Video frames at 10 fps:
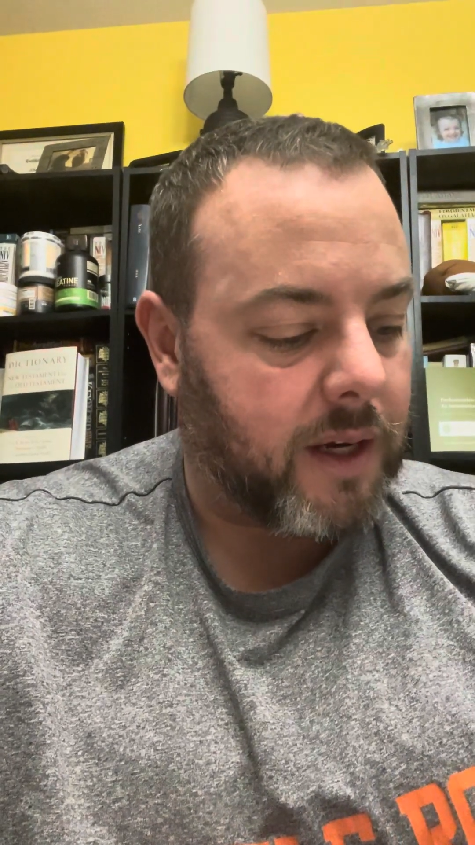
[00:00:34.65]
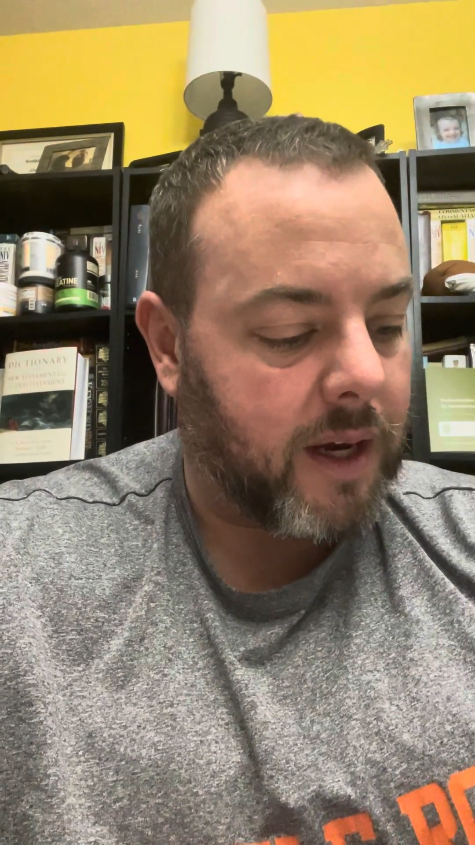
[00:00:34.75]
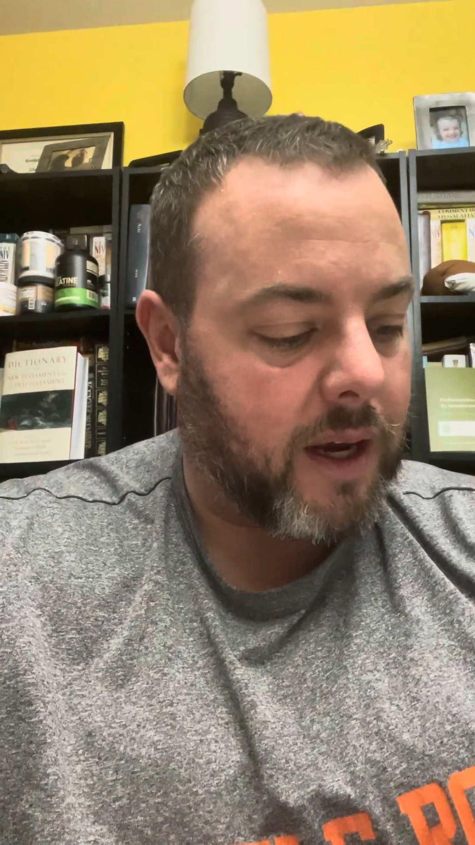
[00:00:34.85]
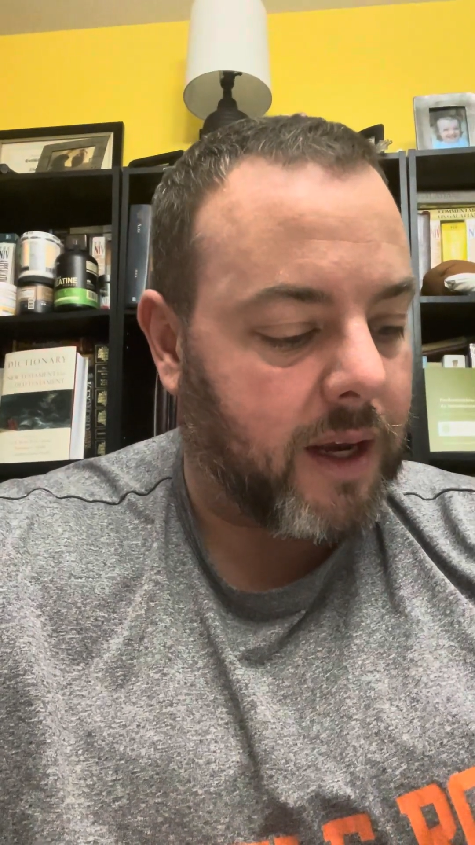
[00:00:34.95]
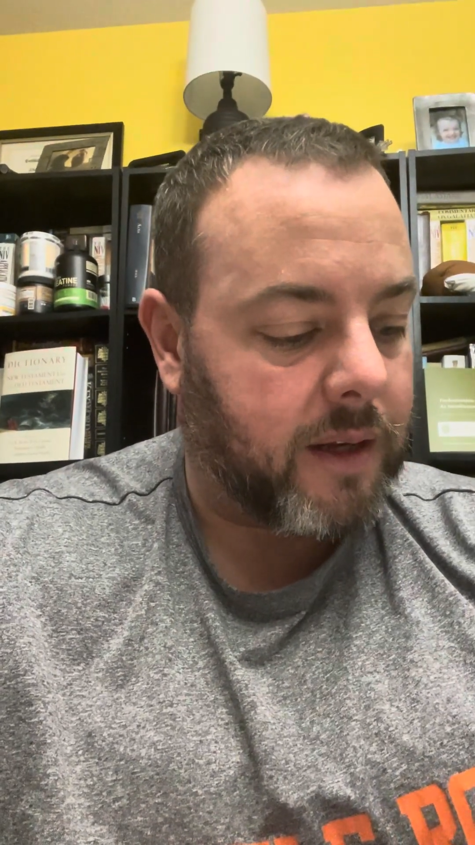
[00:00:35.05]

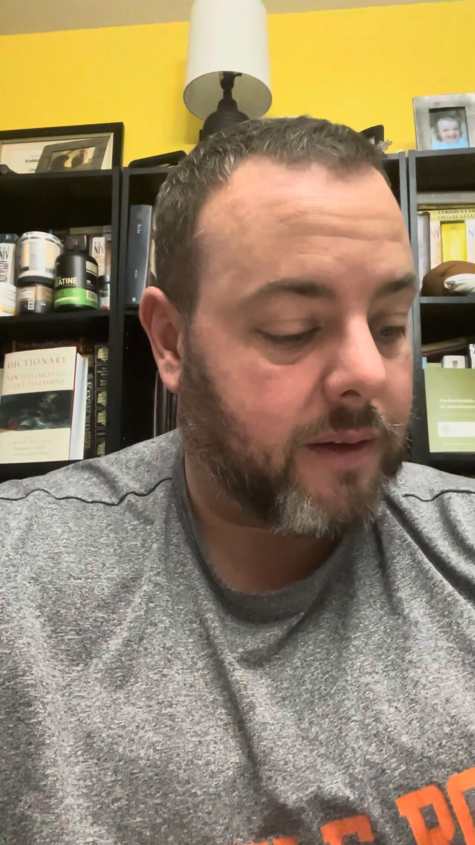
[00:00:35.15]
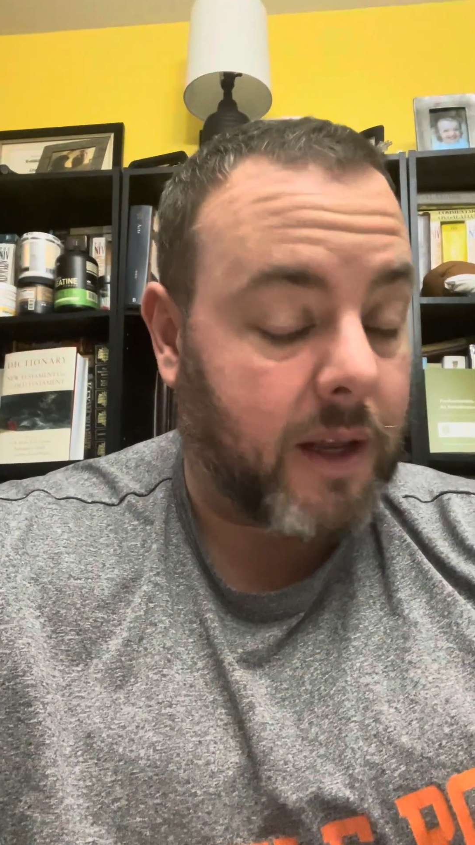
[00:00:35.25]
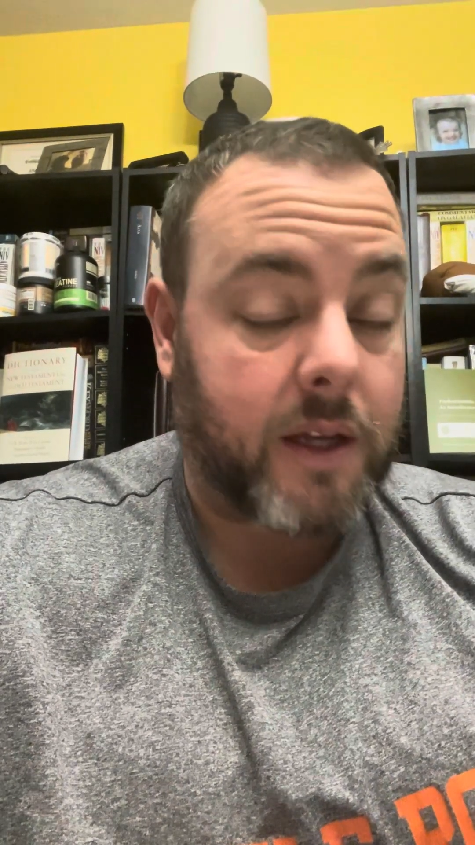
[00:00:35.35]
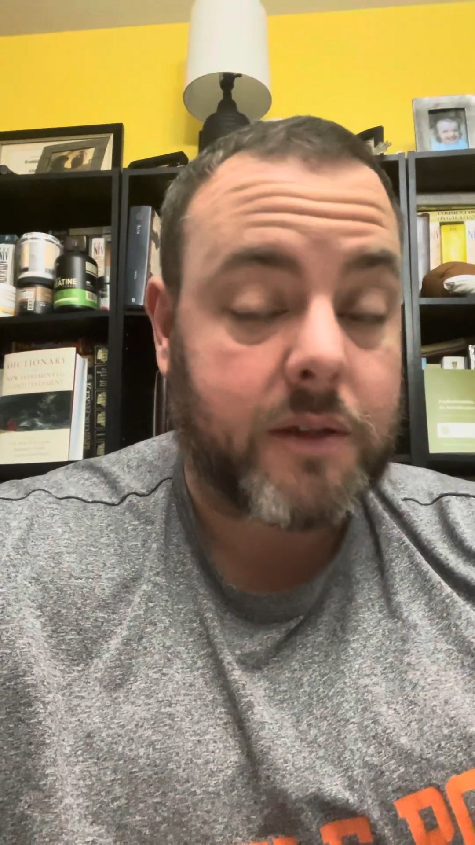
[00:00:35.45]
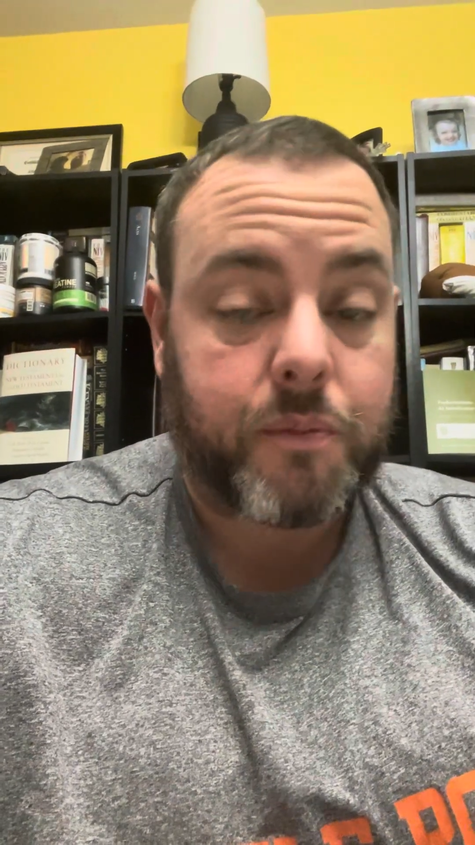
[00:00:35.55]
and
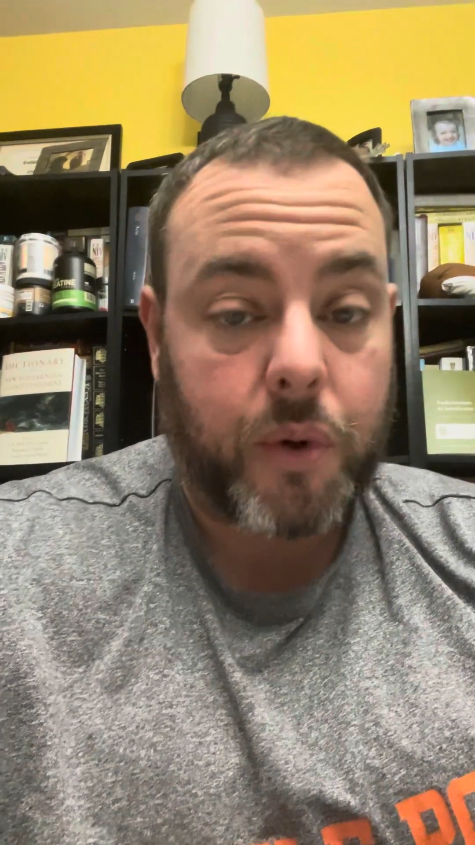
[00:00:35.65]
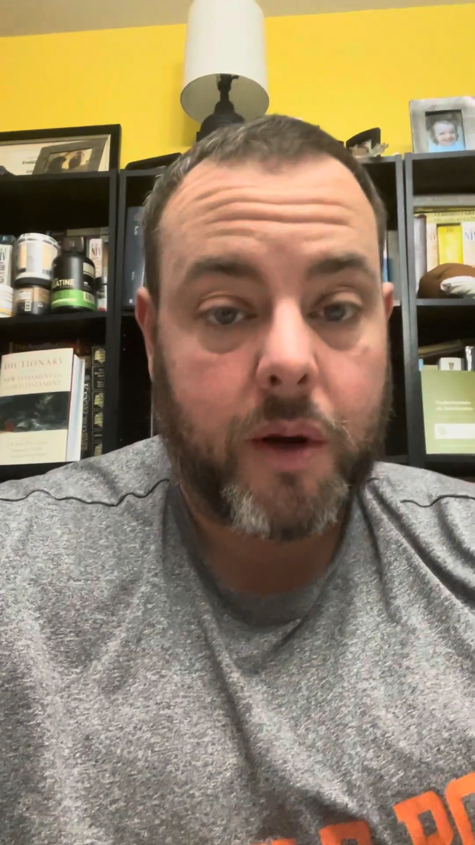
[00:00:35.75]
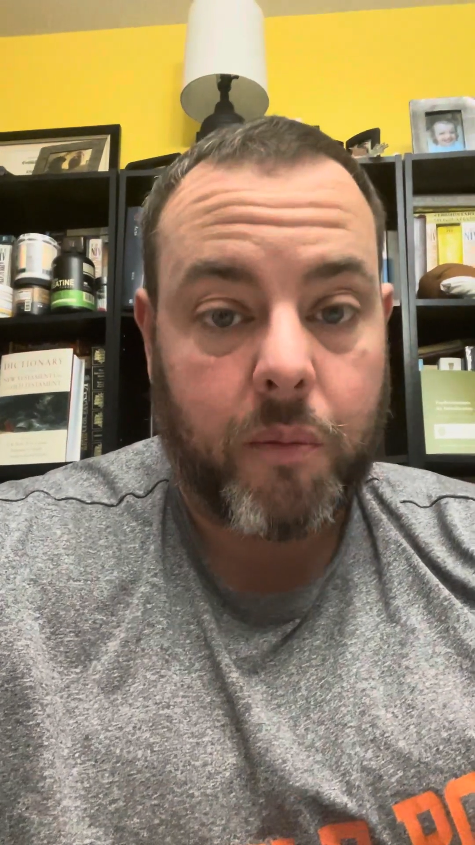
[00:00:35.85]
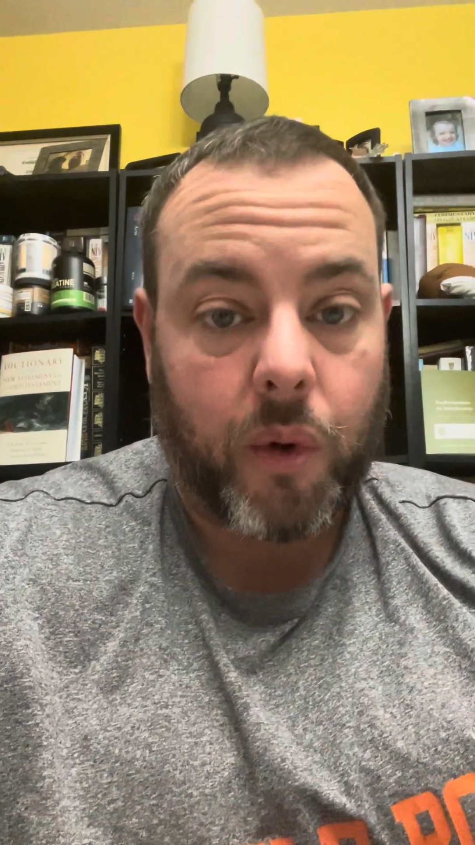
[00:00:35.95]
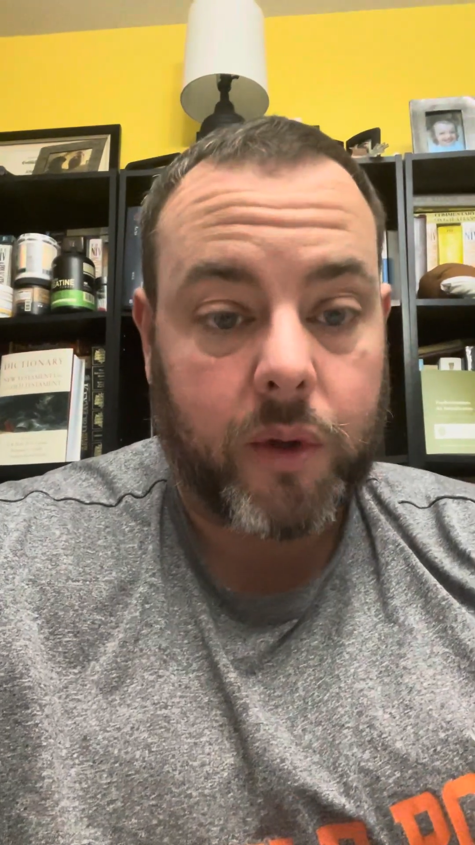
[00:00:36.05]
that's pretty
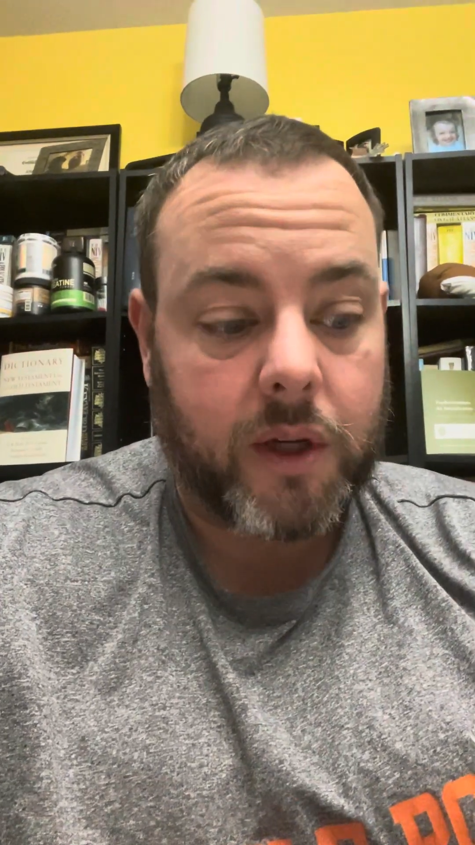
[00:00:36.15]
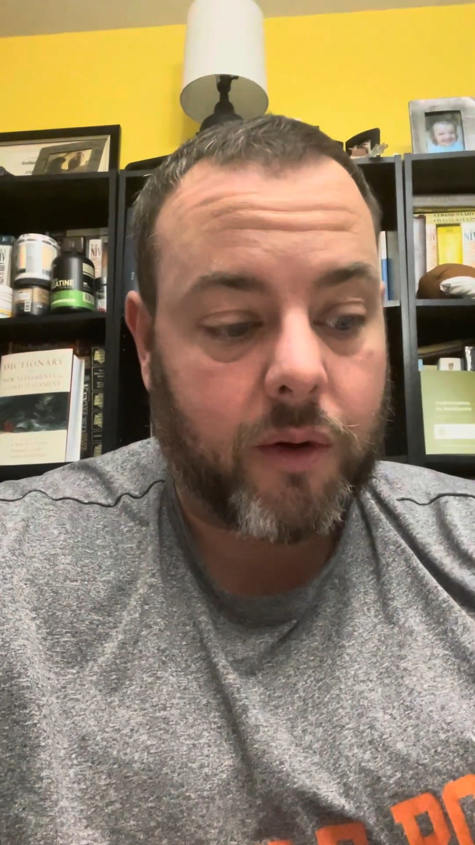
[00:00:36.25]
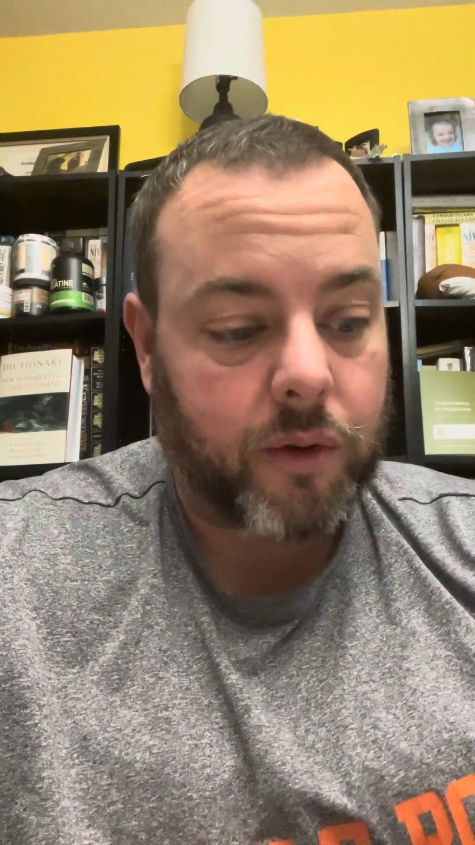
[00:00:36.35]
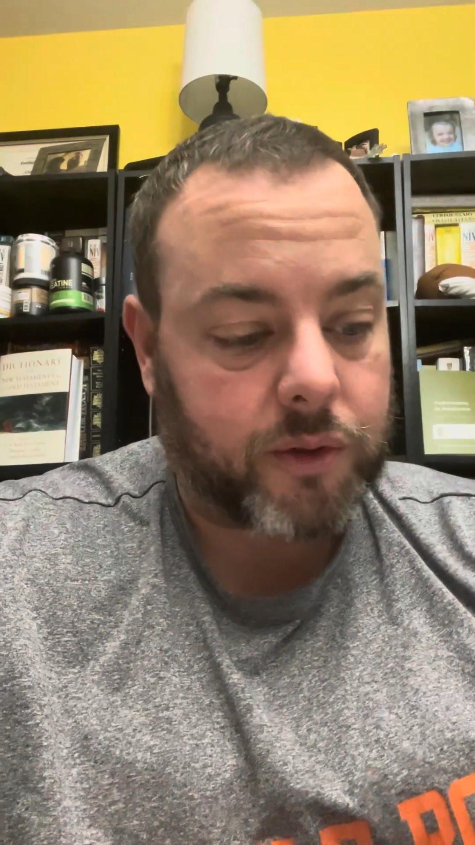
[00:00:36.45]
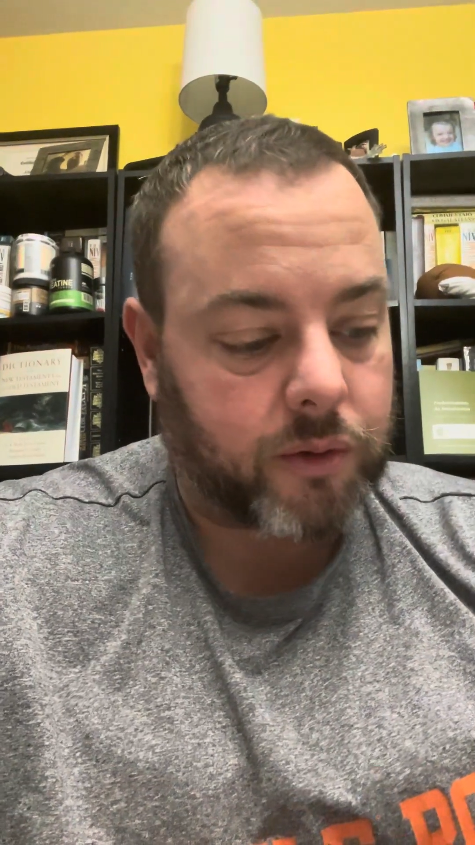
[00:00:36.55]

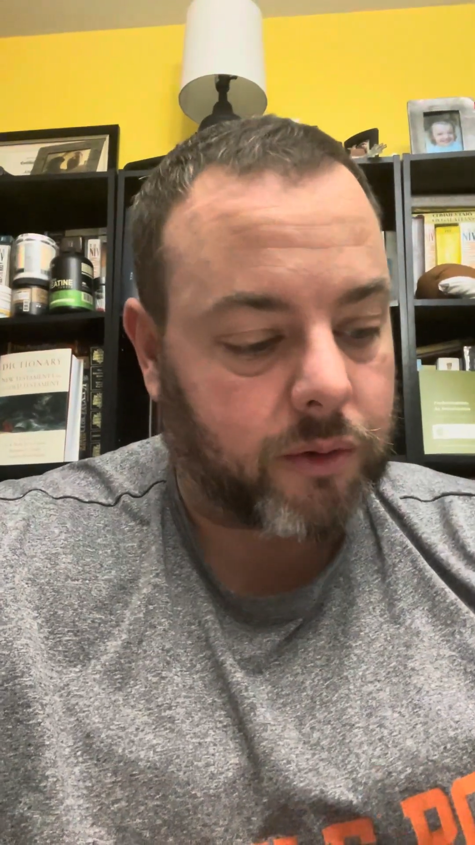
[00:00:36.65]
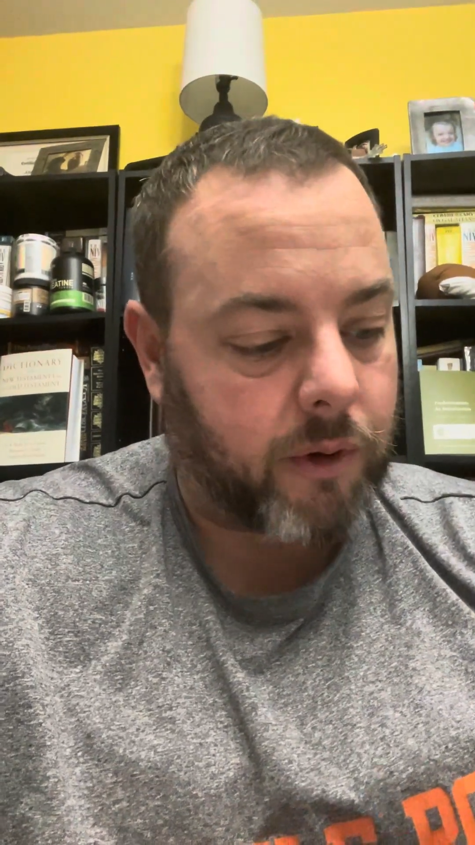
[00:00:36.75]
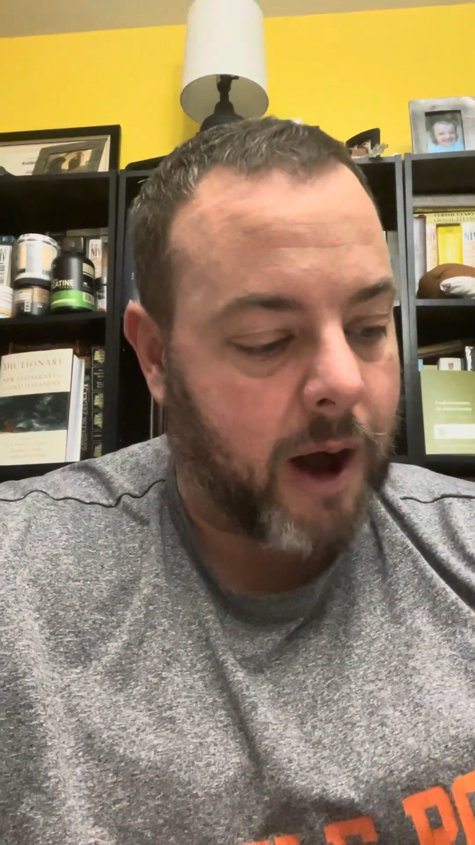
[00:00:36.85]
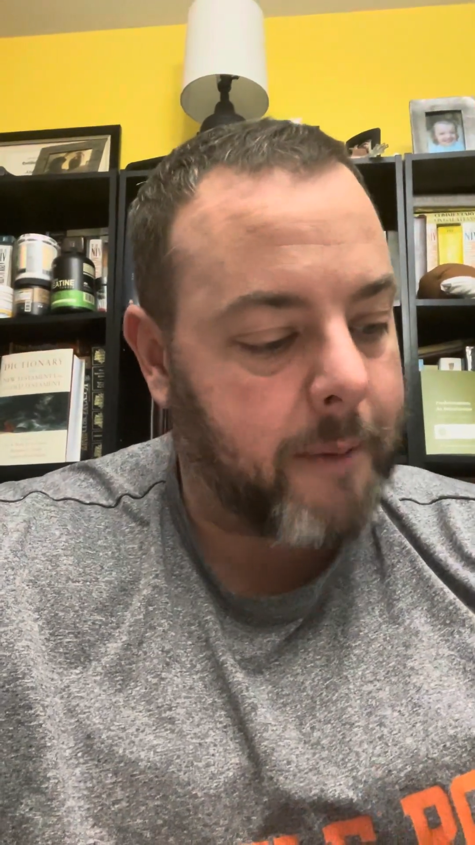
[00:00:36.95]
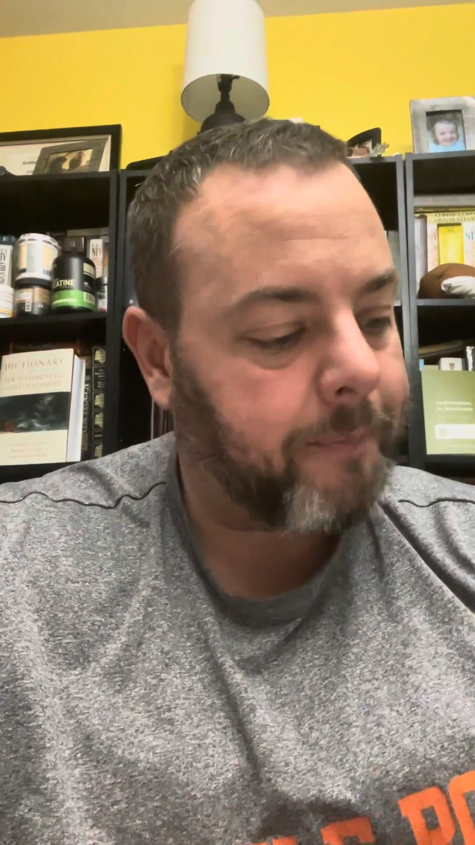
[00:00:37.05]
multicultural, right?